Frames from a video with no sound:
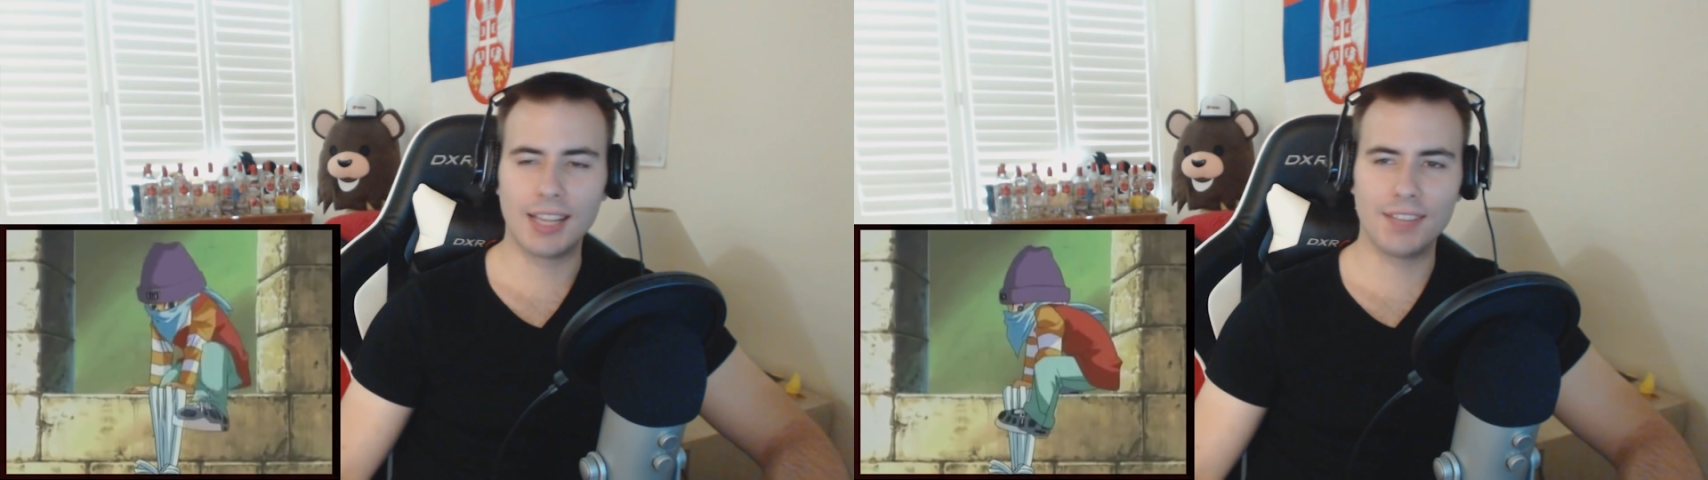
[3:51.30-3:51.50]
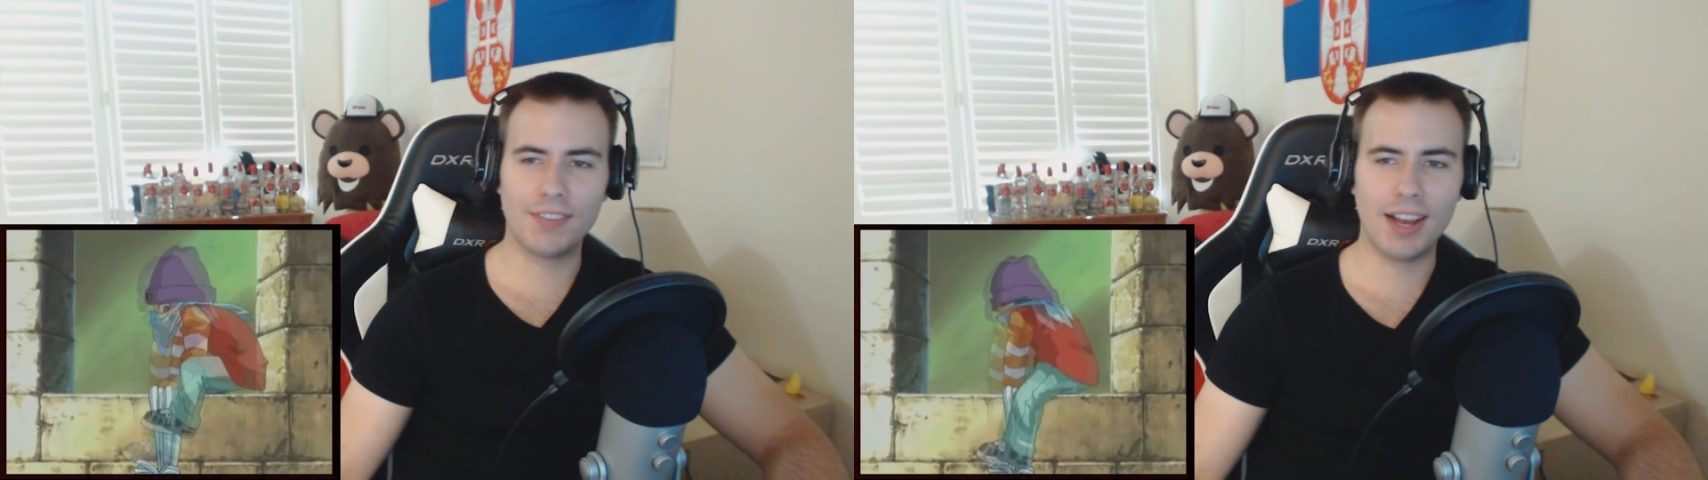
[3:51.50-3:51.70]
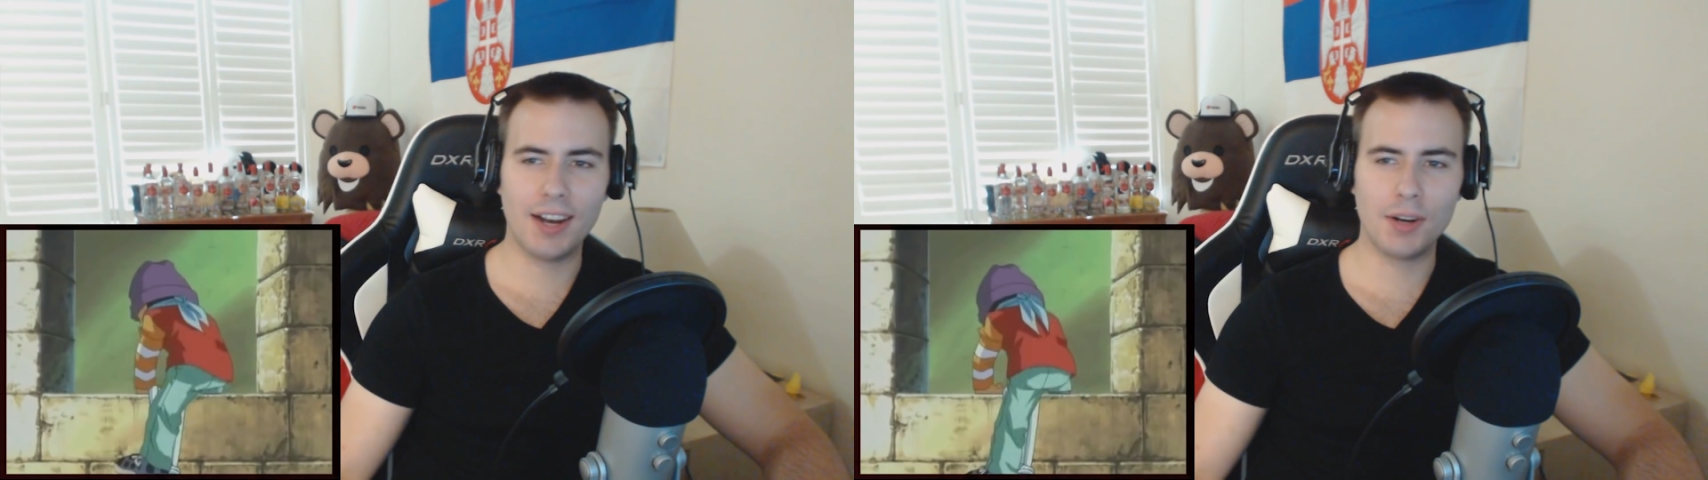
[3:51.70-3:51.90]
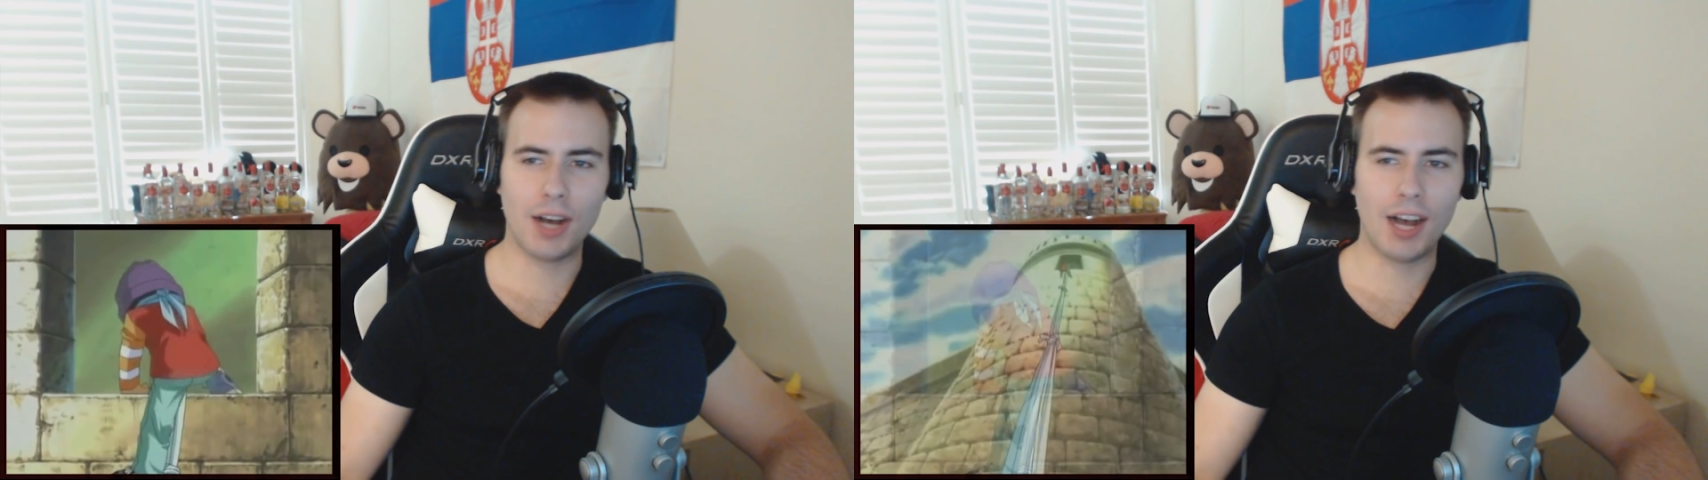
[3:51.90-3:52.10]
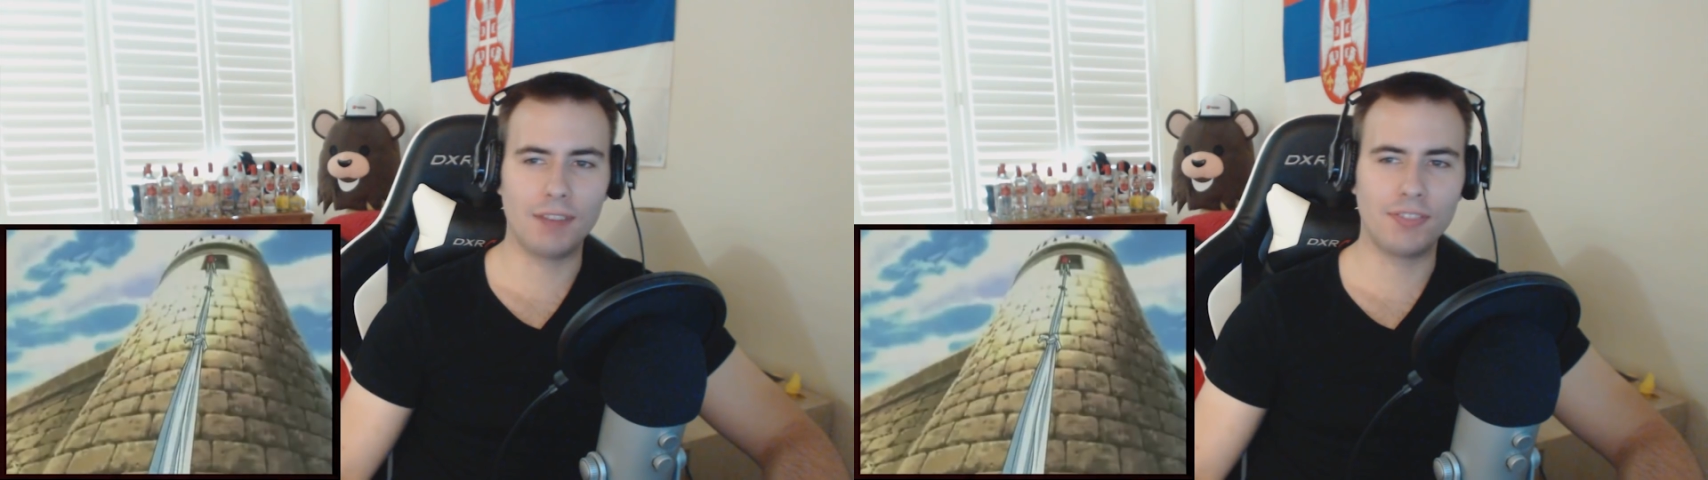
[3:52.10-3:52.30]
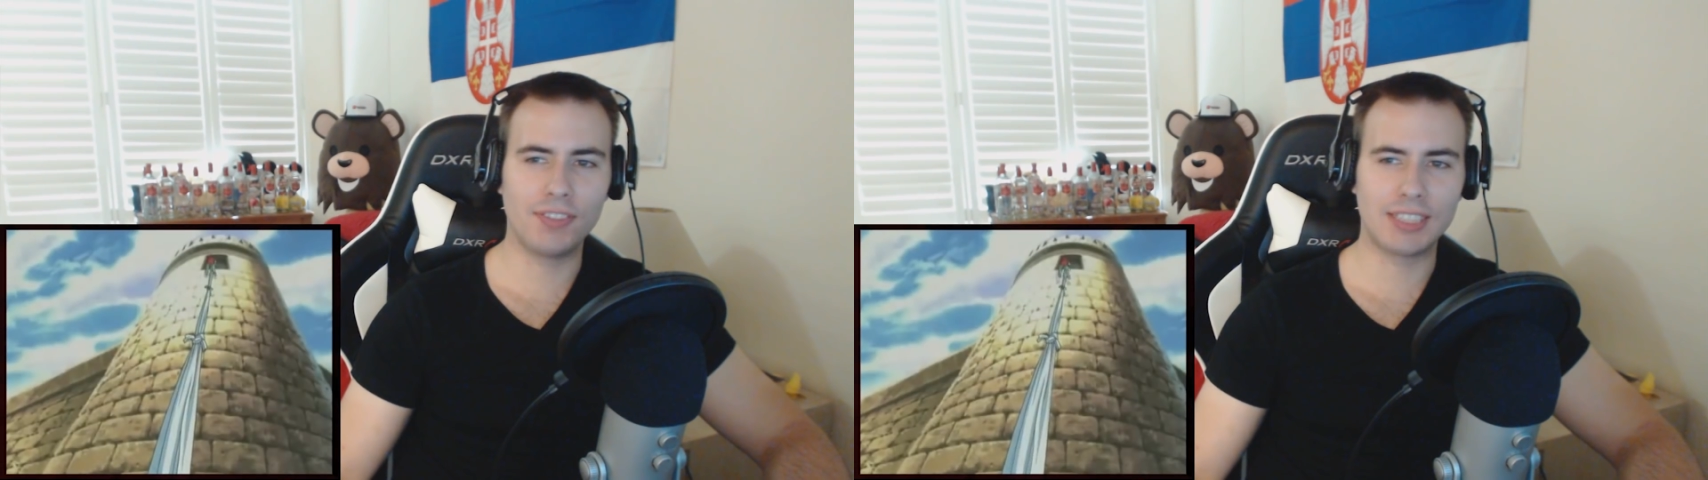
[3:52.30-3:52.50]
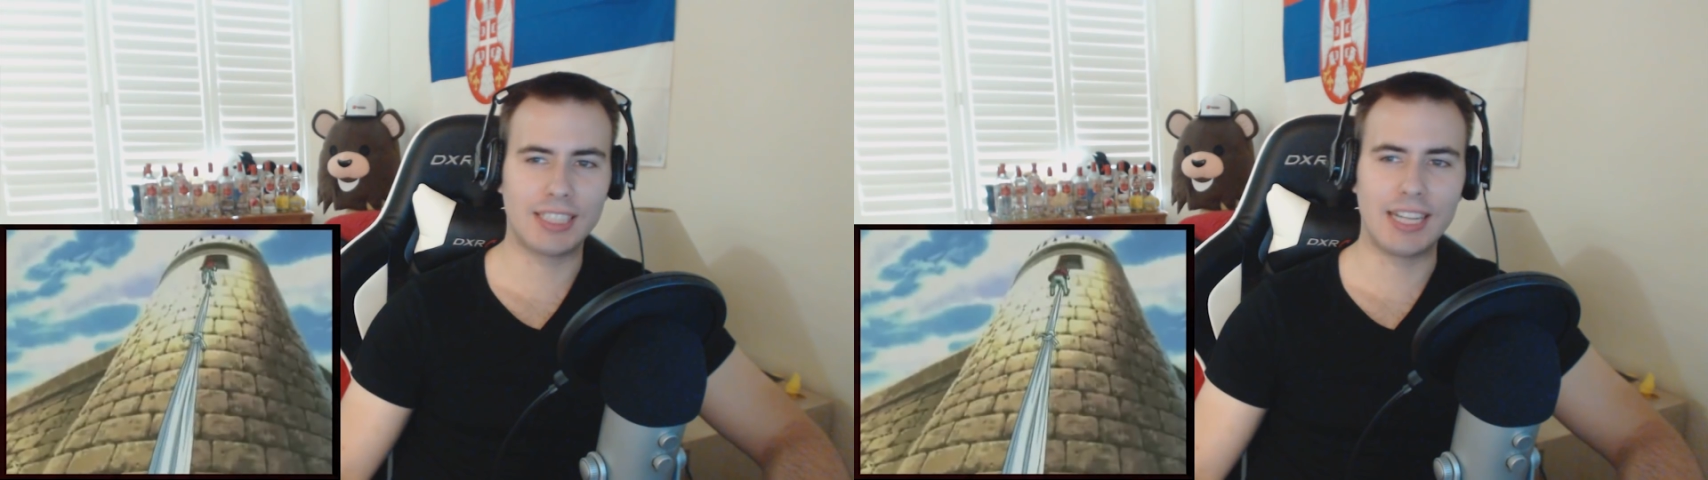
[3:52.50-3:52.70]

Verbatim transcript: I love how half of us